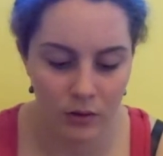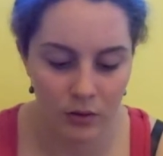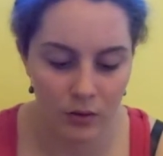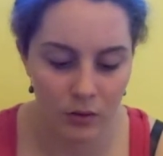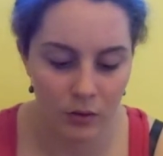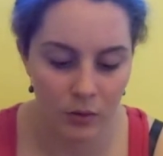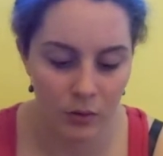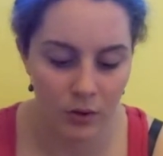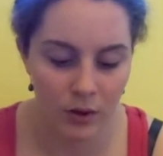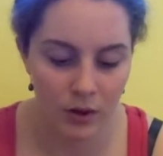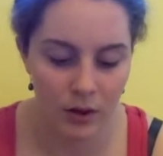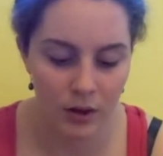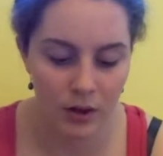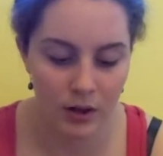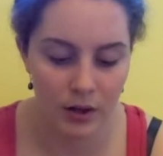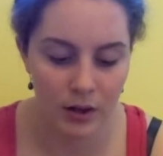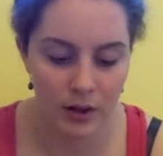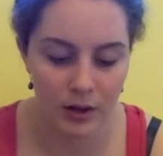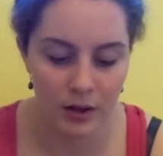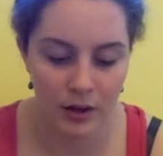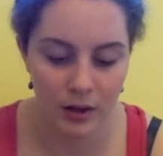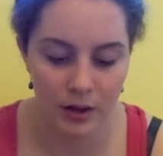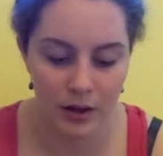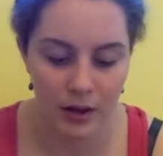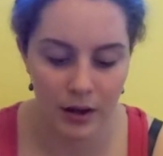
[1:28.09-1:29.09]
or
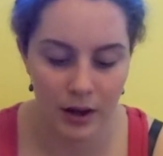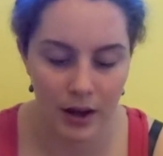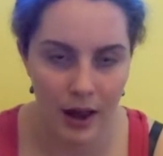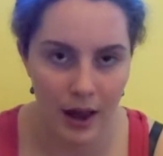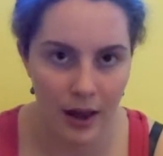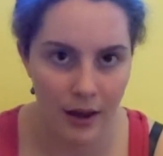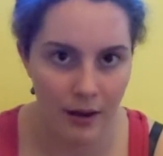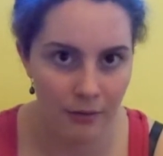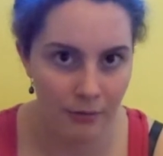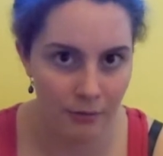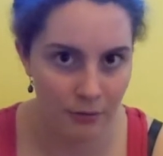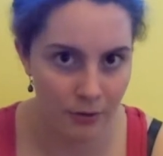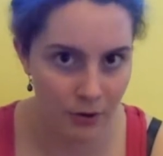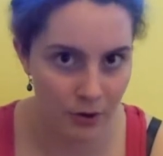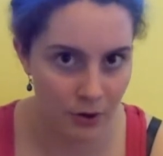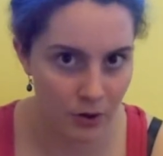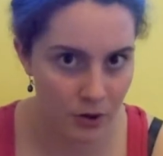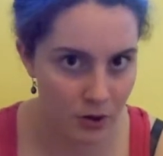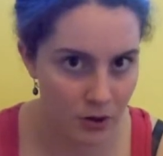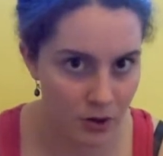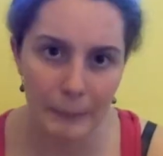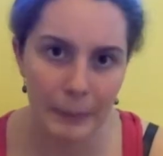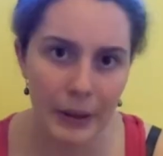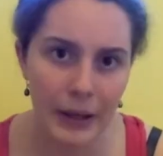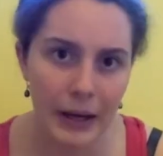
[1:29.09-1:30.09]
ever,
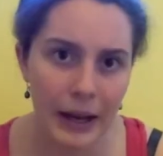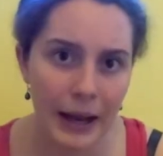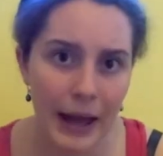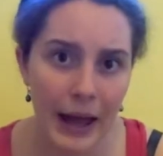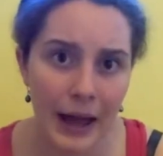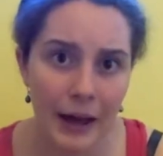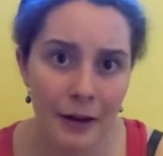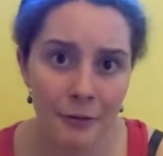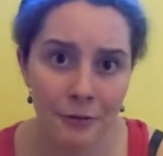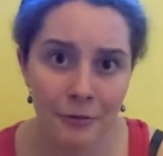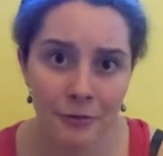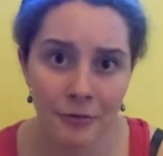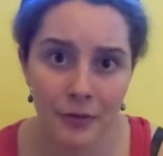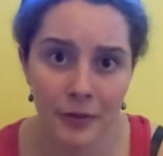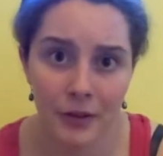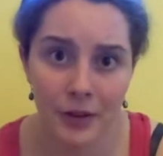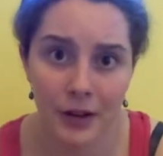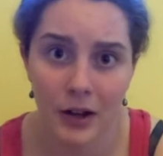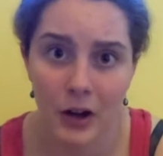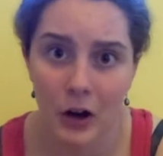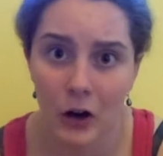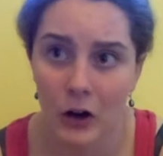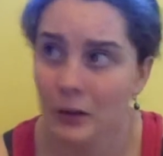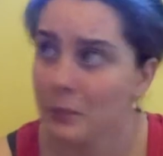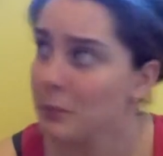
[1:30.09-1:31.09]
but I have a
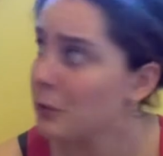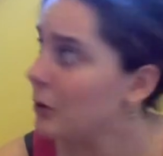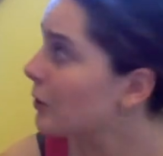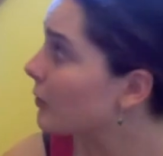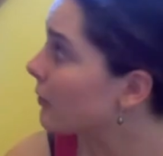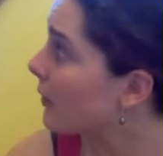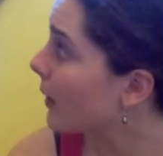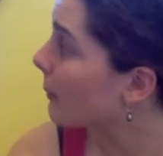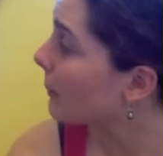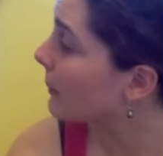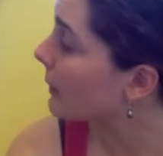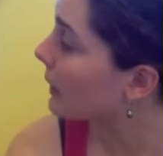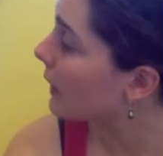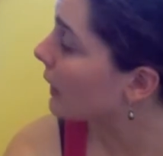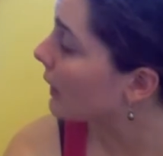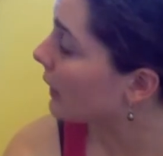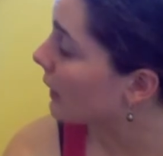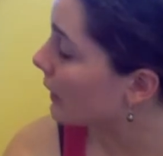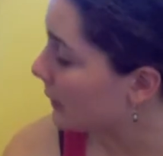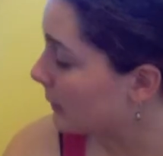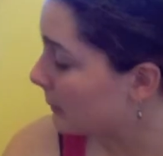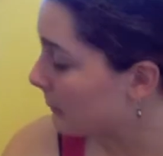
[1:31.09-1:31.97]
cardboard replica